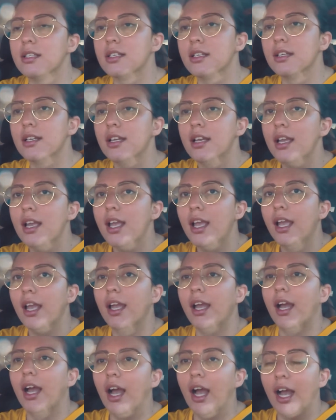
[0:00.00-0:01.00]
I,
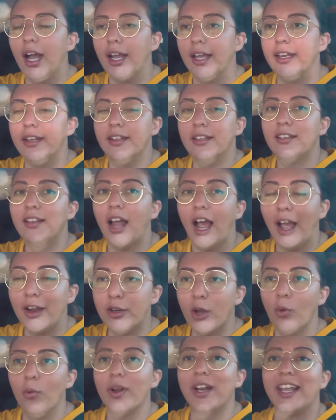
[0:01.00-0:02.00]
I
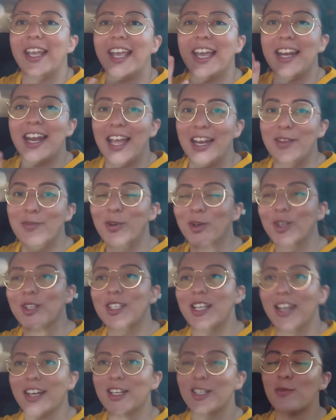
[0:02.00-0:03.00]
don't want to get any more
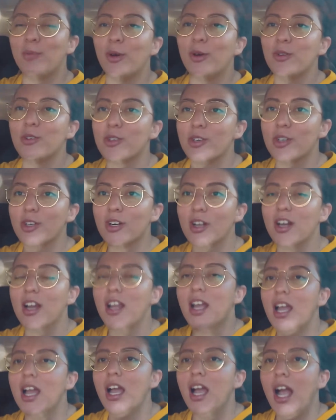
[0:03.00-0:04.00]
sun exposure.
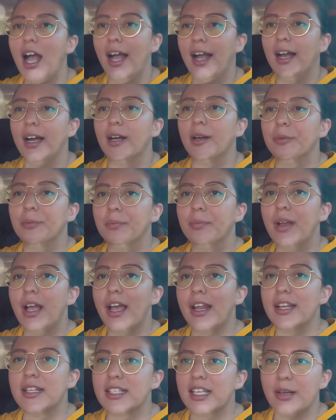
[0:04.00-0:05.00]
Um, and
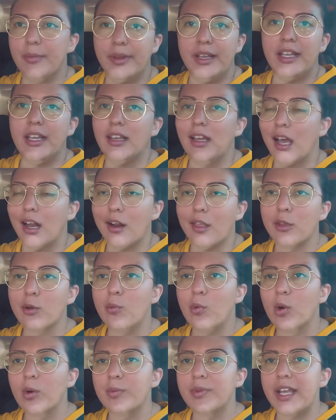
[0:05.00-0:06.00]
it's going to be another
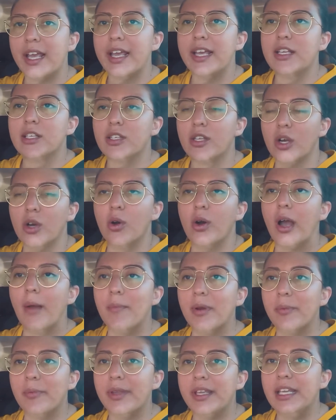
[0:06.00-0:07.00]
warm day, so I'm
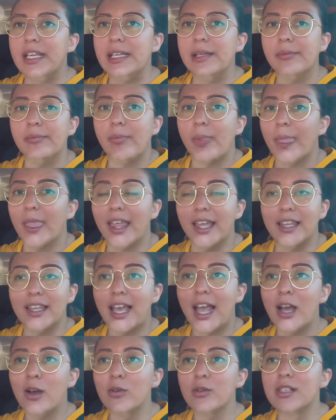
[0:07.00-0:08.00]
going to be in the
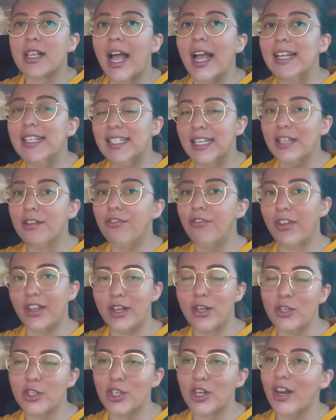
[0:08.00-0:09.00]
house. I did
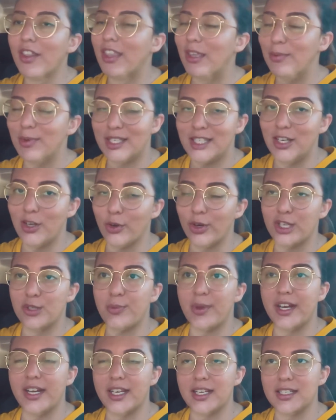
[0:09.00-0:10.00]
finish The Mysterious
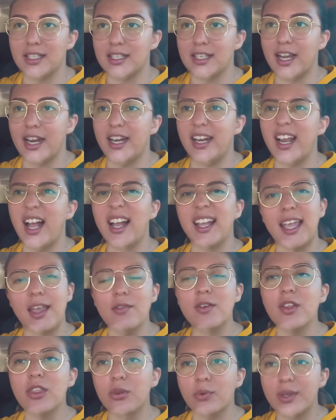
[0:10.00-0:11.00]
Benedict Society. I gave
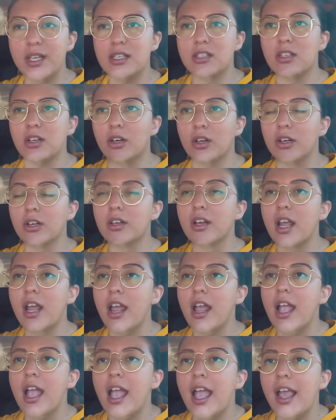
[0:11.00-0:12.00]
it a three star.
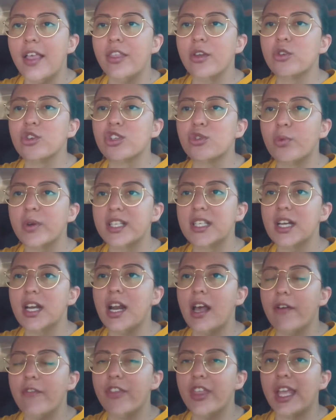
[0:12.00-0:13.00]
There just wasn't
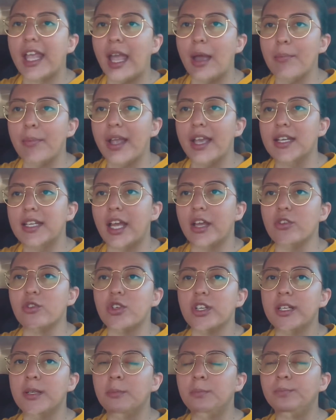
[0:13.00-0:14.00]
enough that kept my
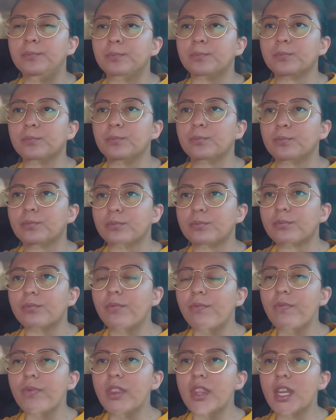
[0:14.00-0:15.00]

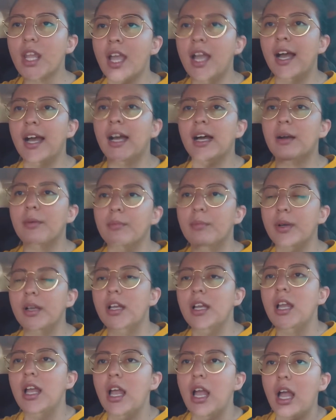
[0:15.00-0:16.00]
attention.
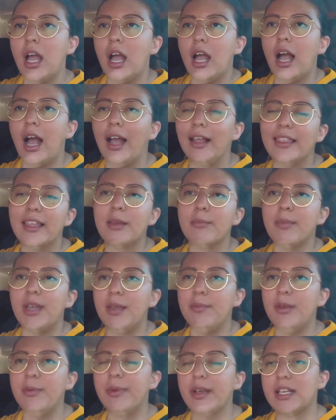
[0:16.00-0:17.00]
Um, I think
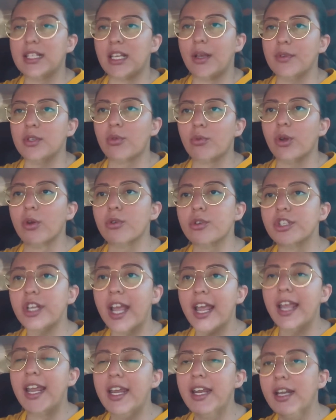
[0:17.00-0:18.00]
maybe because I was
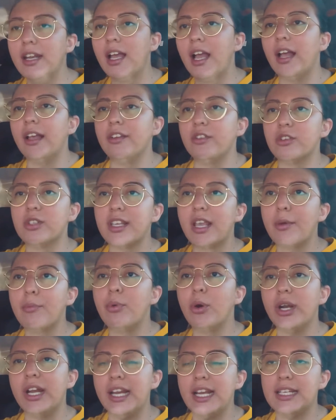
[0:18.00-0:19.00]
crocheting, I just kept
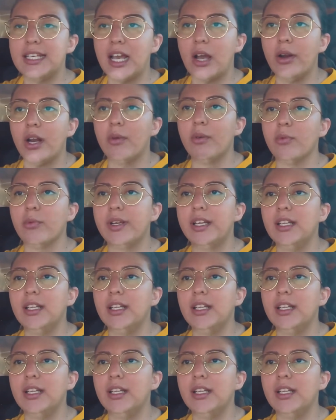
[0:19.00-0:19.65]
putting it down. I would read